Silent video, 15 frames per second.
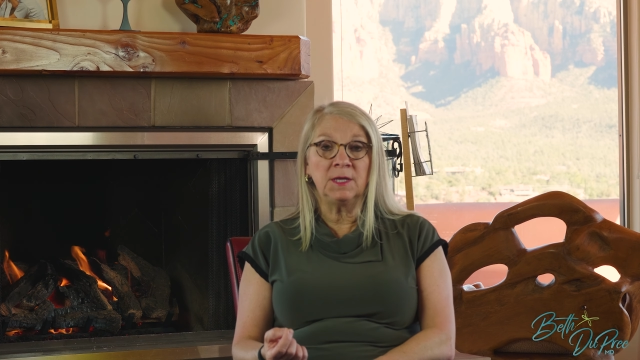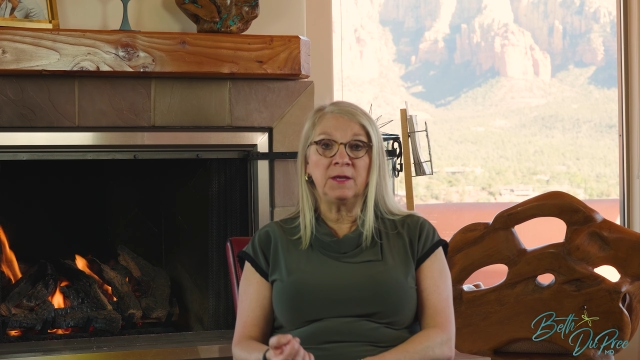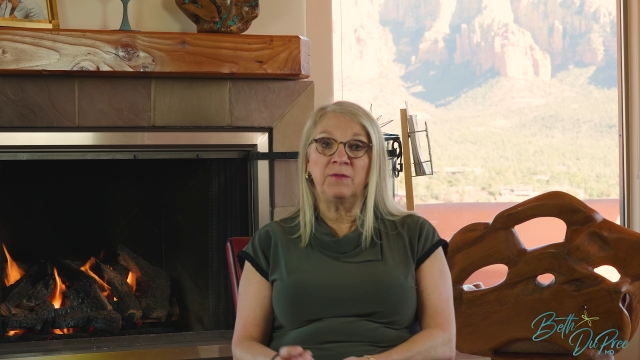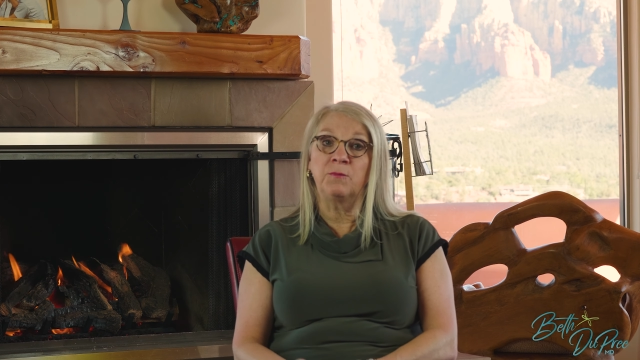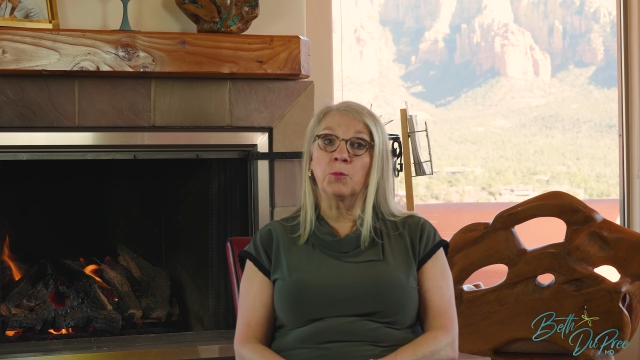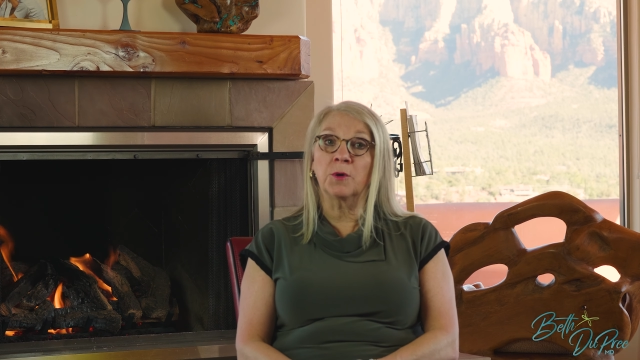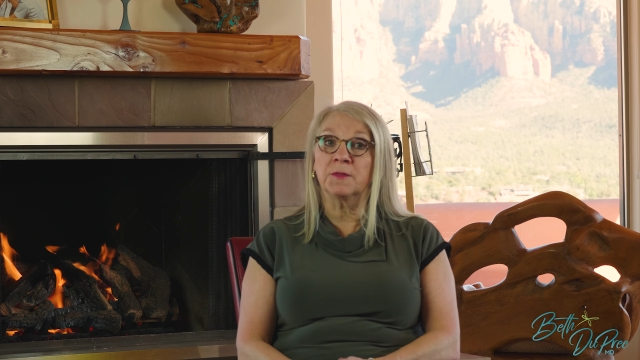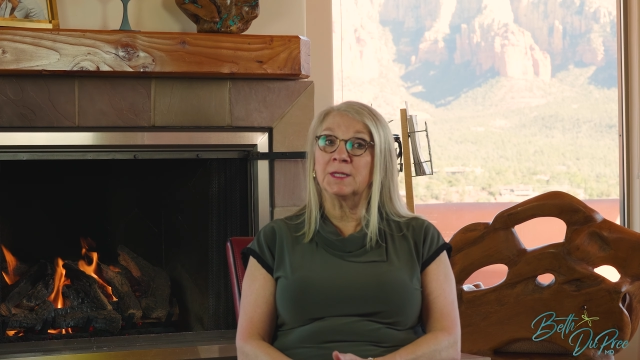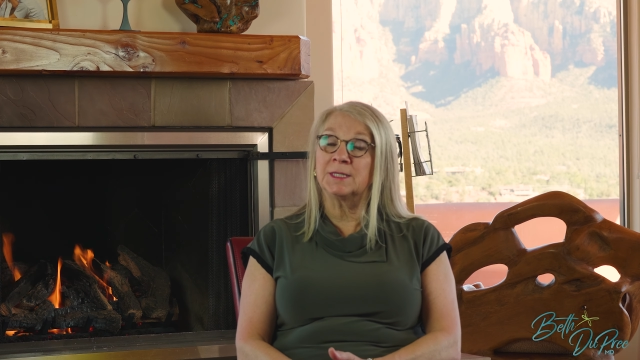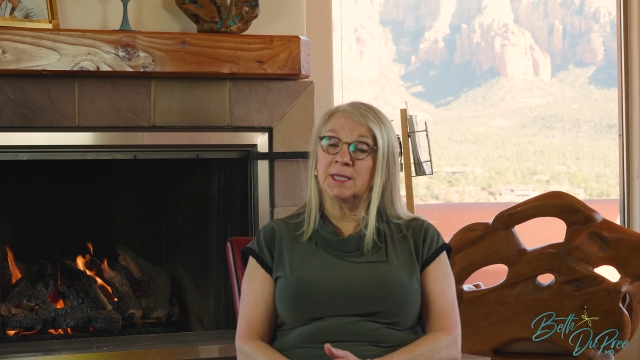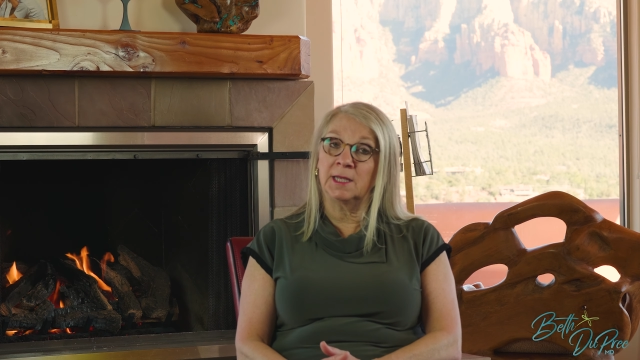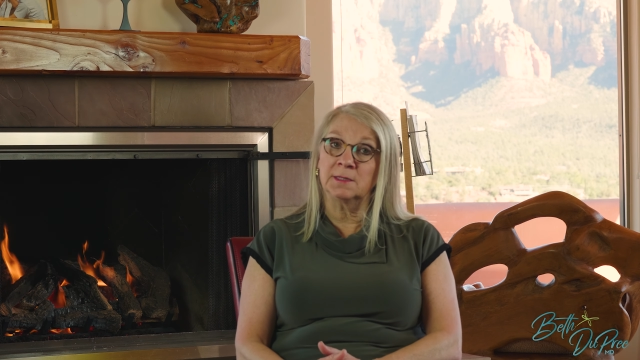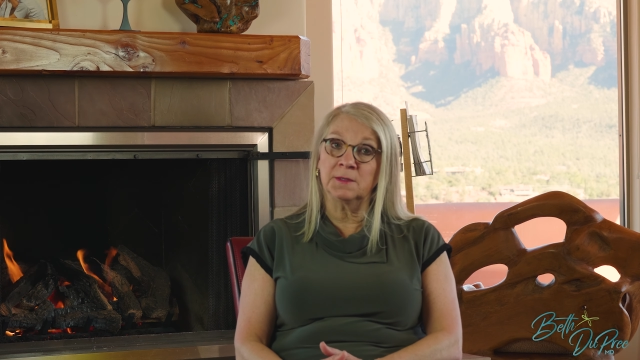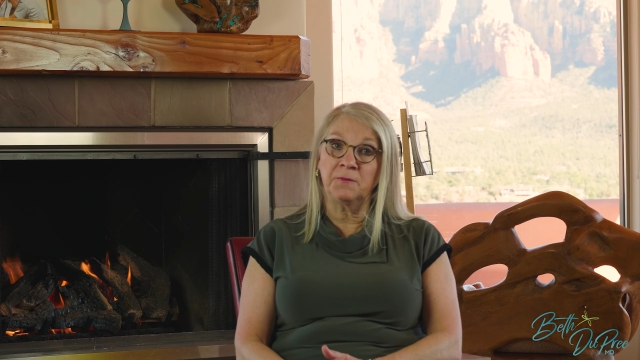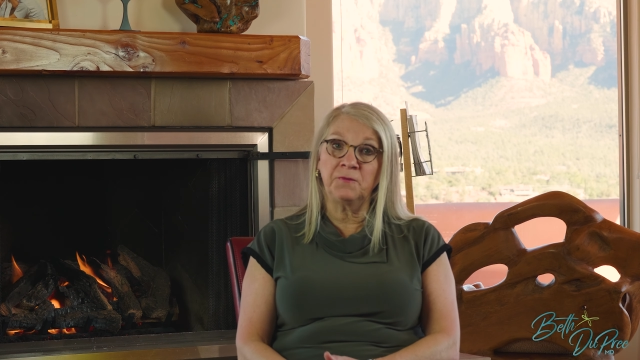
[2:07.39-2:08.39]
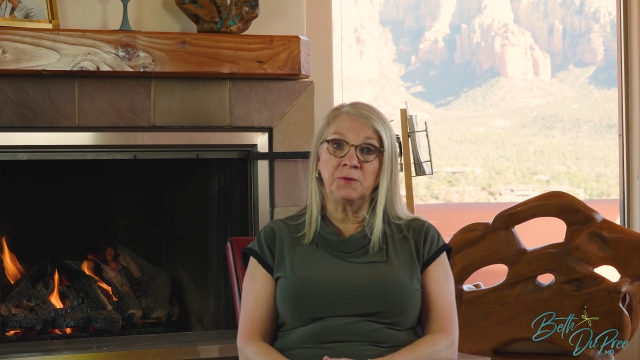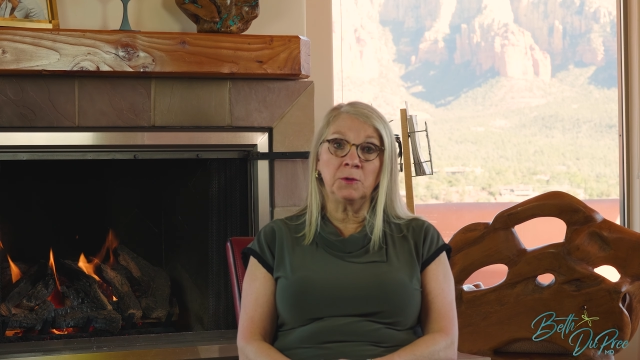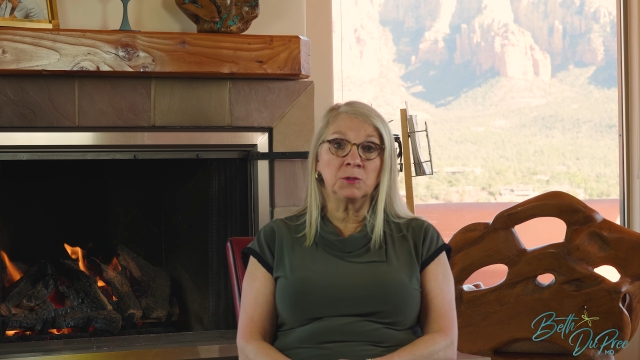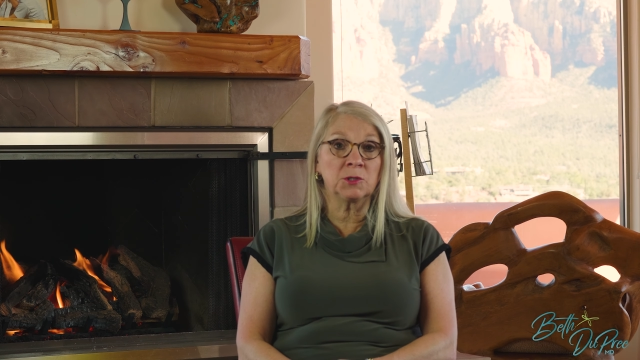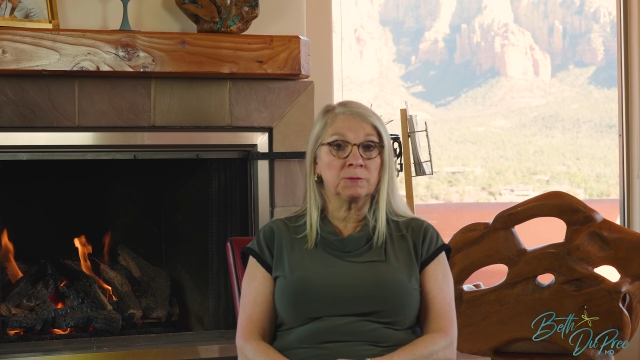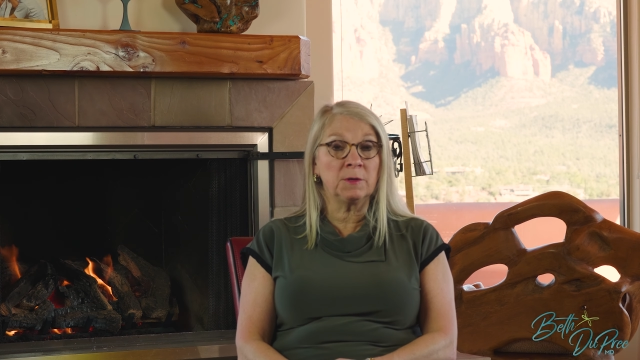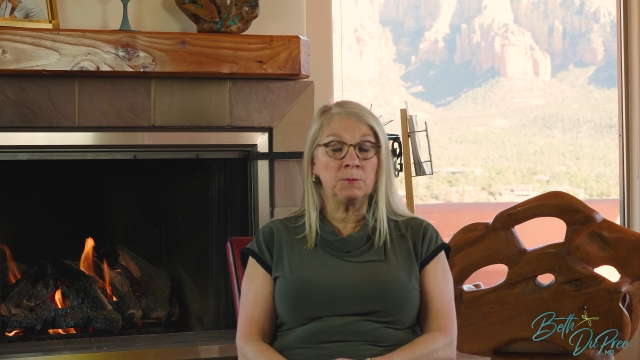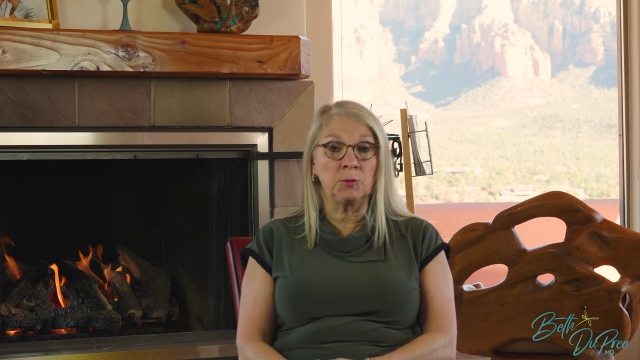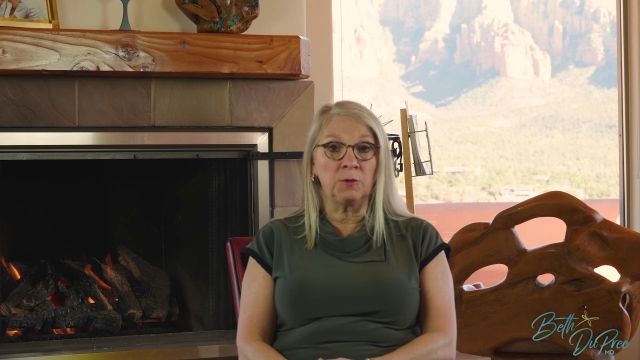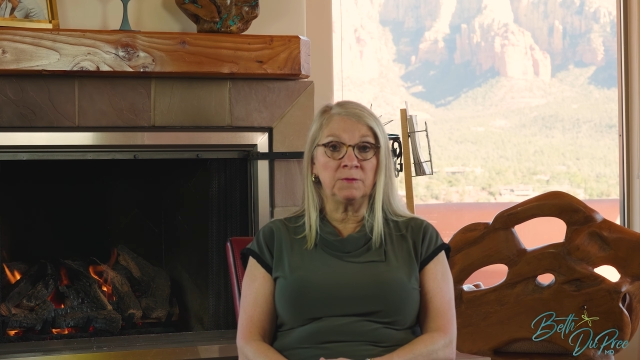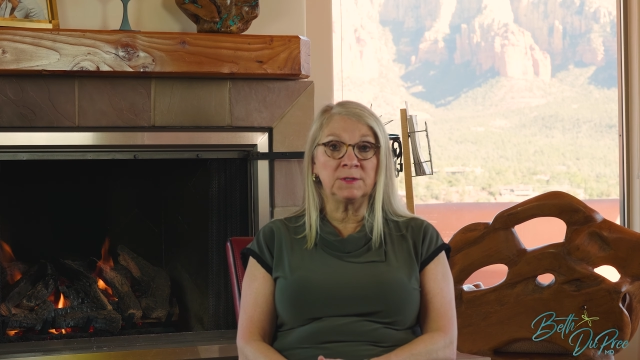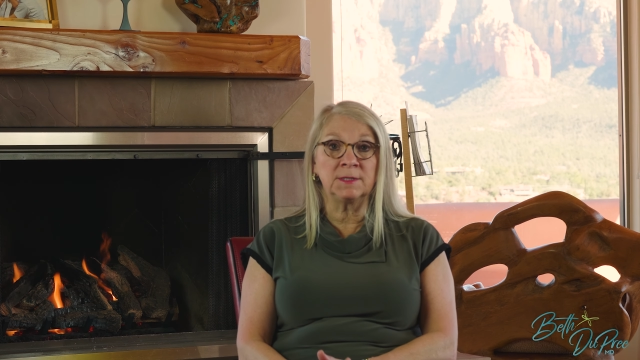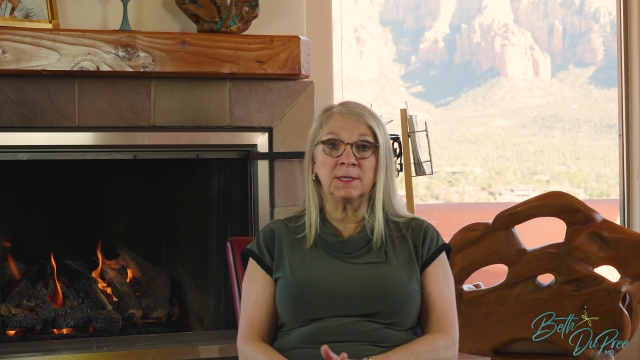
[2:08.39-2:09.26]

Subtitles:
if more than 10 lymph nodes are removed